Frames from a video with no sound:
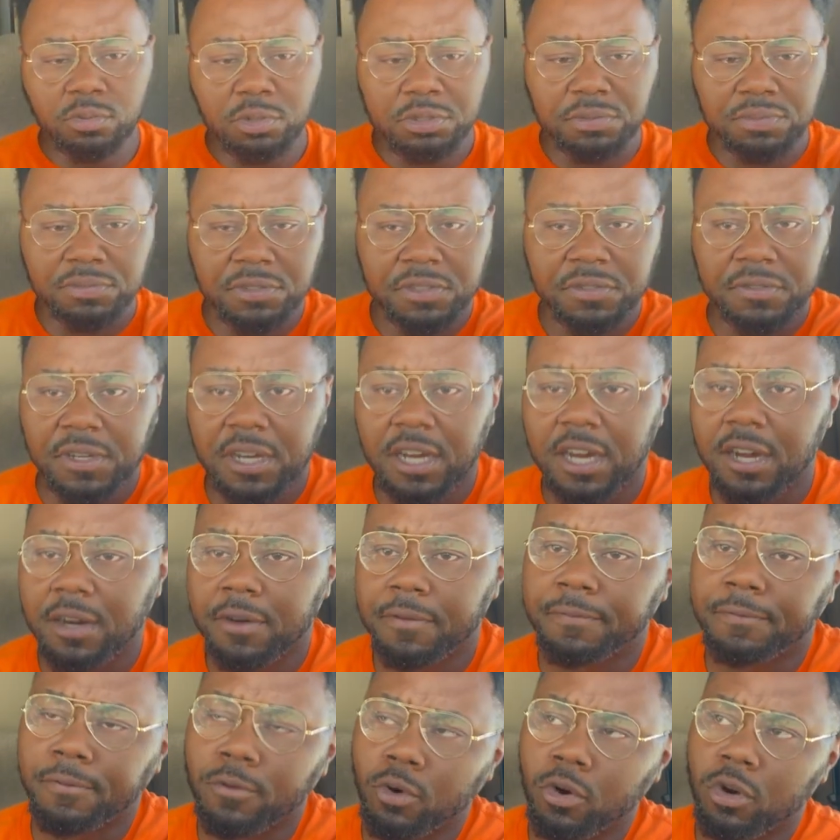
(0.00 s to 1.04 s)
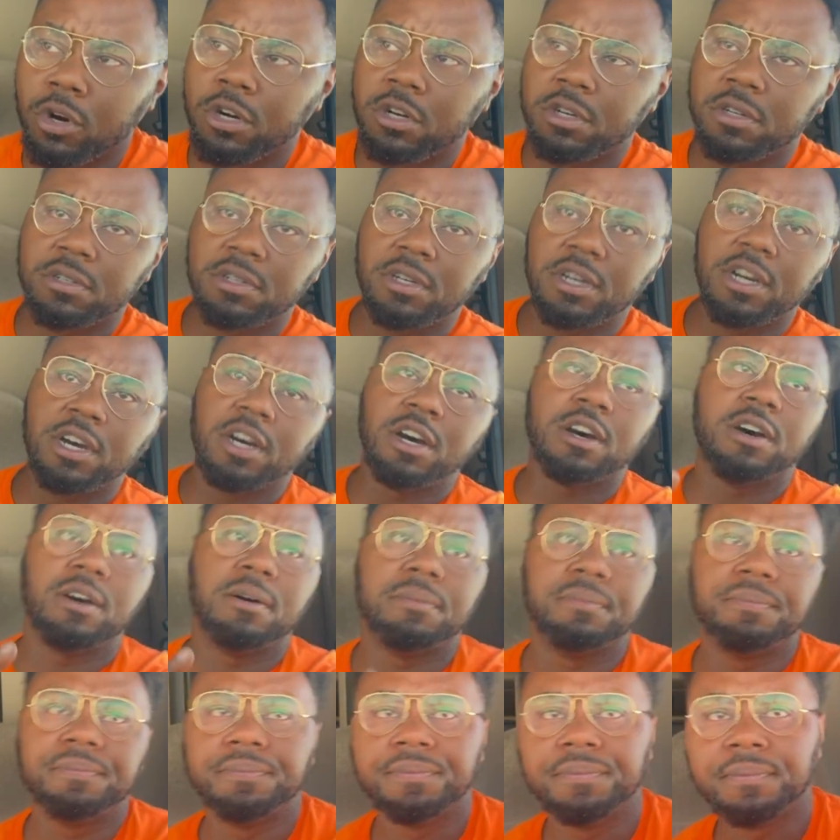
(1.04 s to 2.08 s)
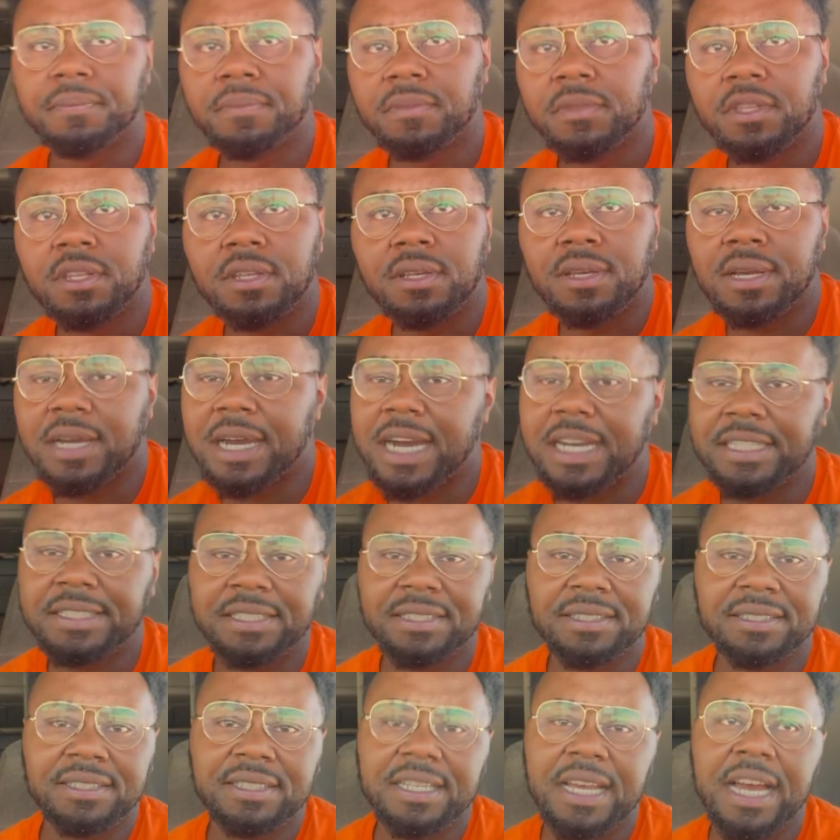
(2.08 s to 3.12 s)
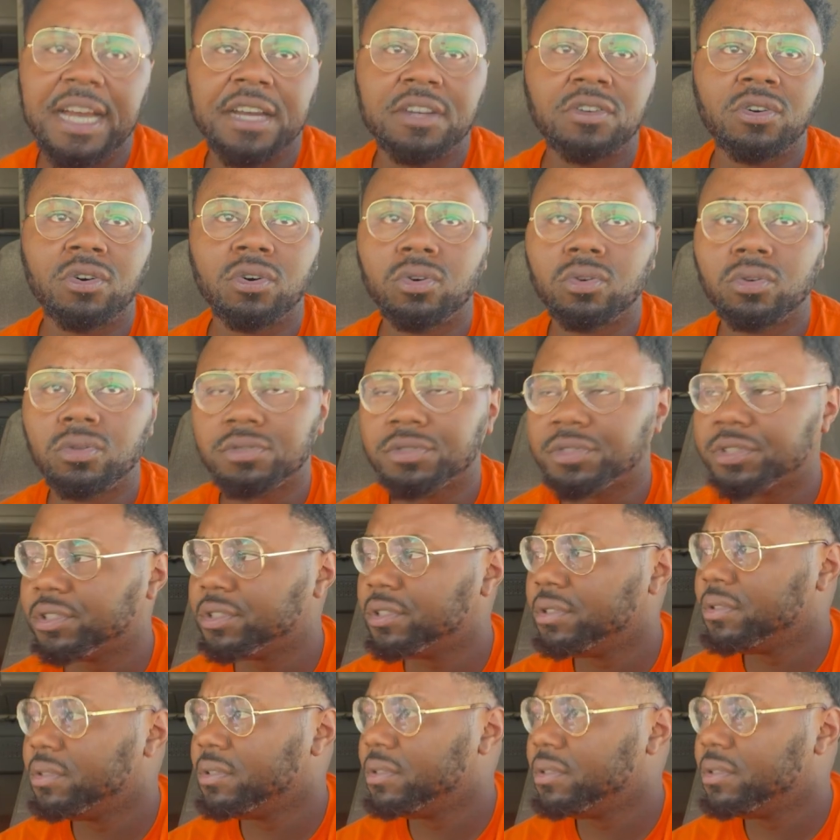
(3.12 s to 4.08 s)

which was four eye to the sky coils.